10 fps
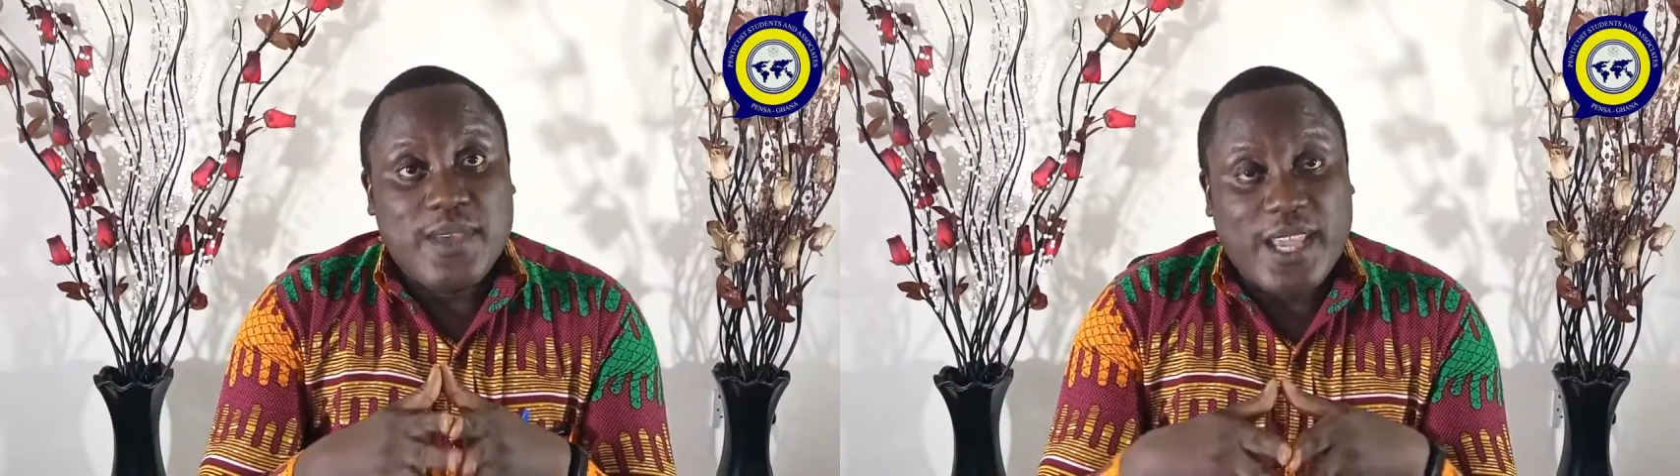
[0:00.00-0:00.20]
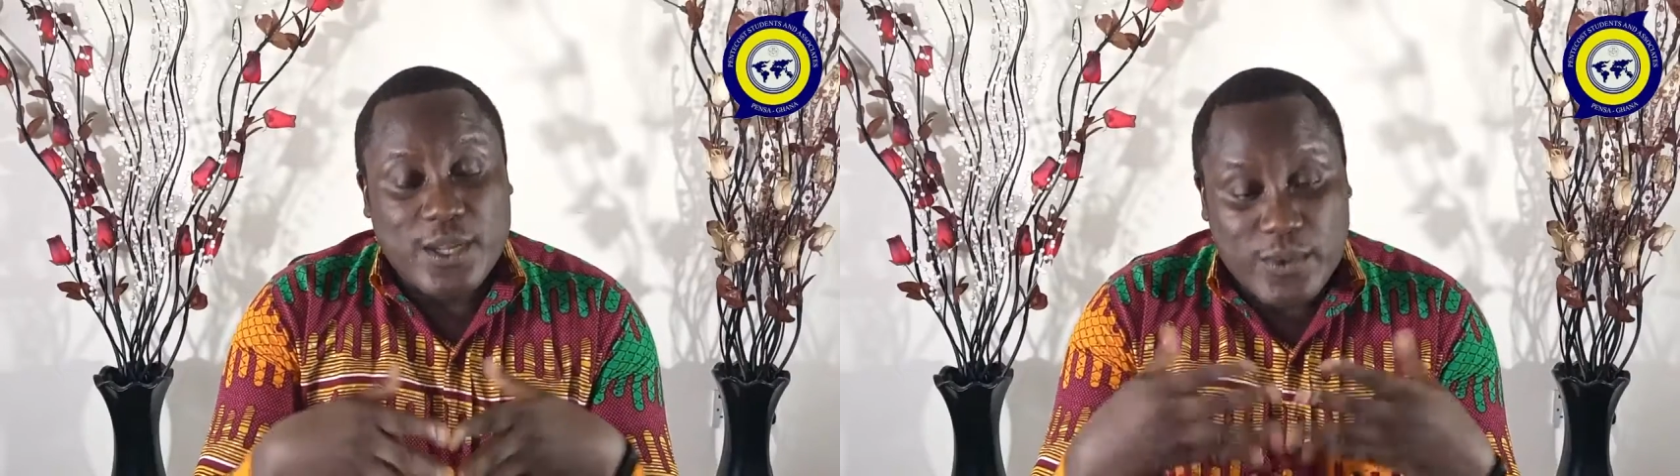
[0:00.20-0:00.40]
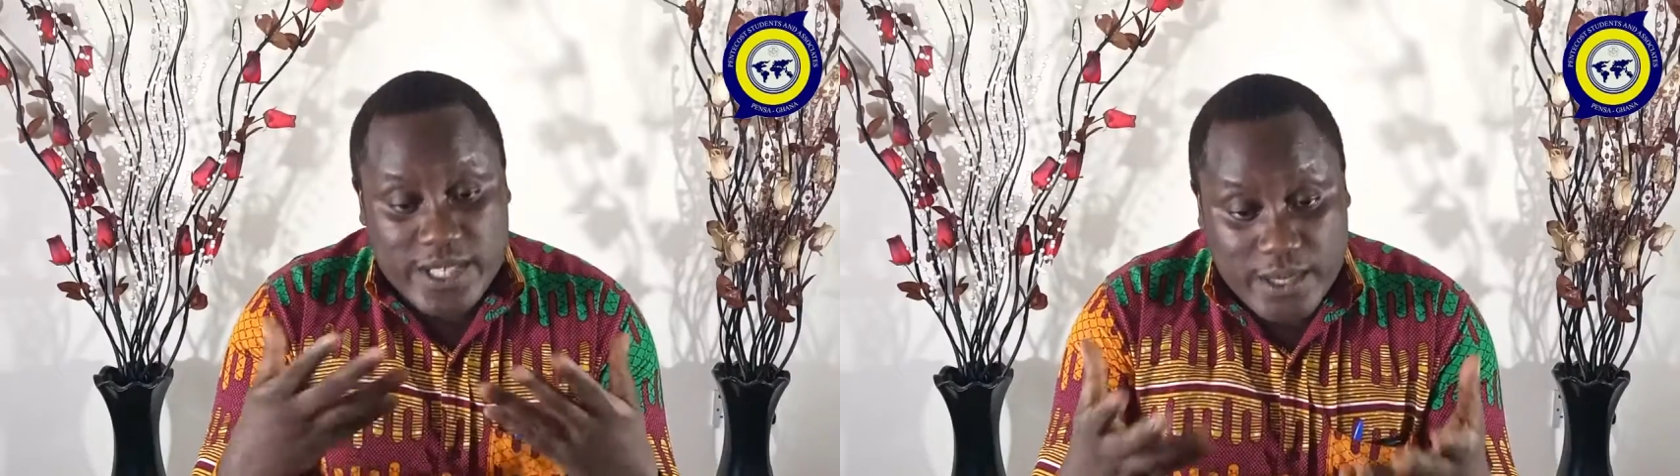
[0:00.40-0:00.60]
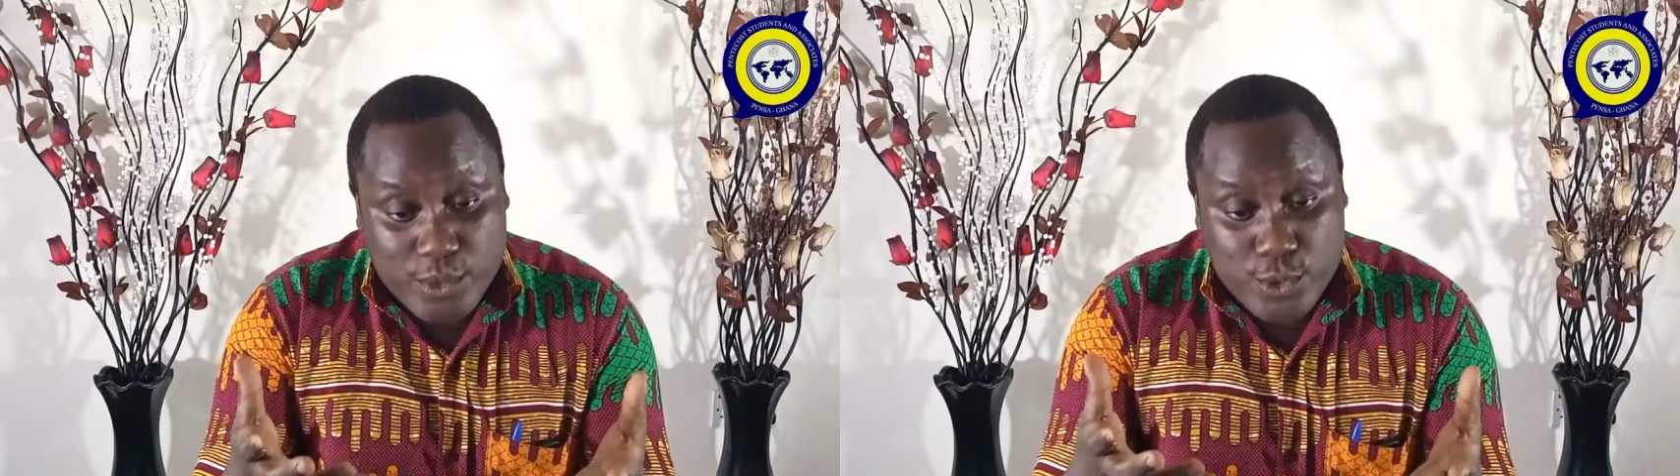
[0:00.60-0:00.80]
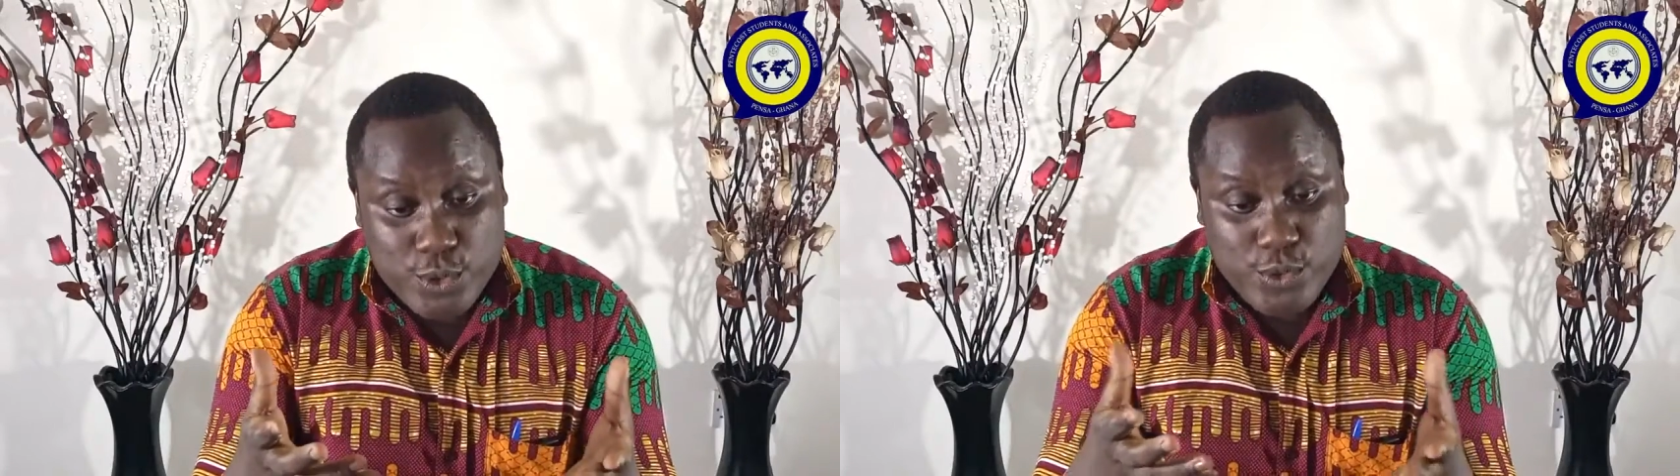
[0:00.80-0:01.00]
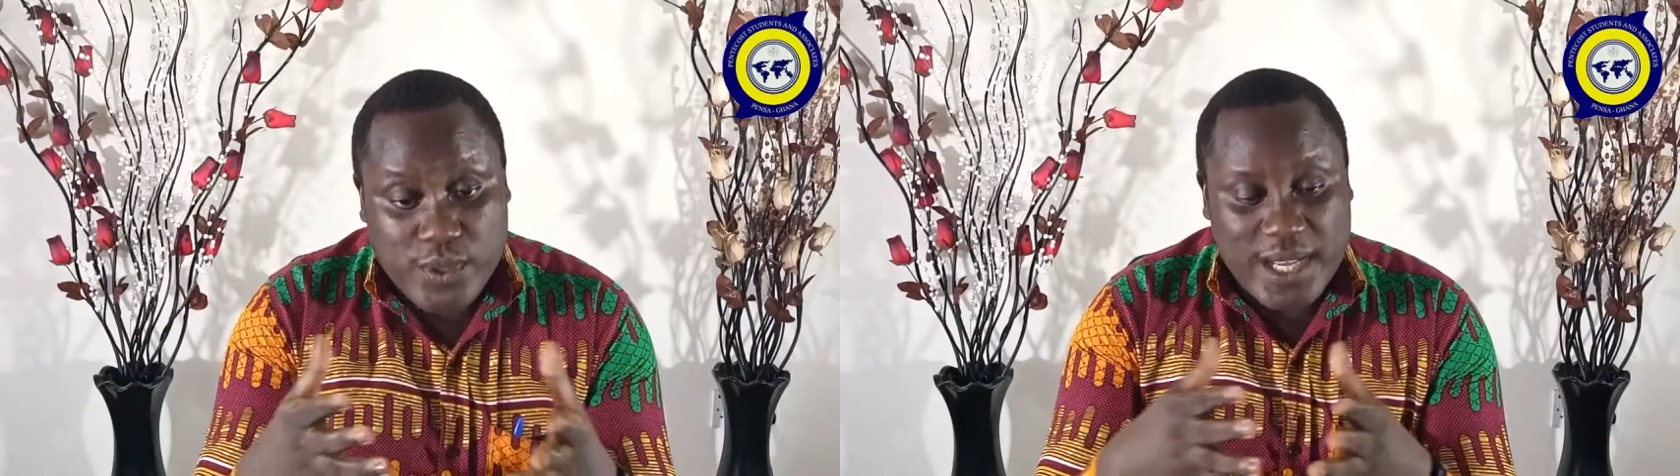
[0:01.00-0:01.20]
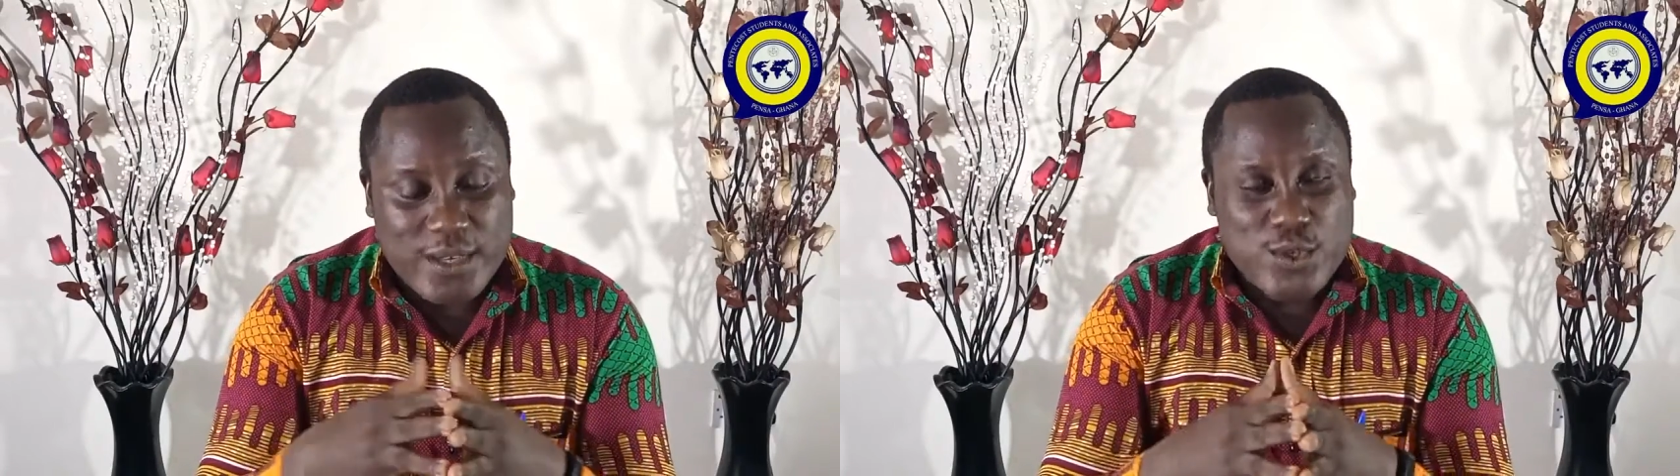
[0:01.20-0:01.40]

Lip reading: and he was able to do that.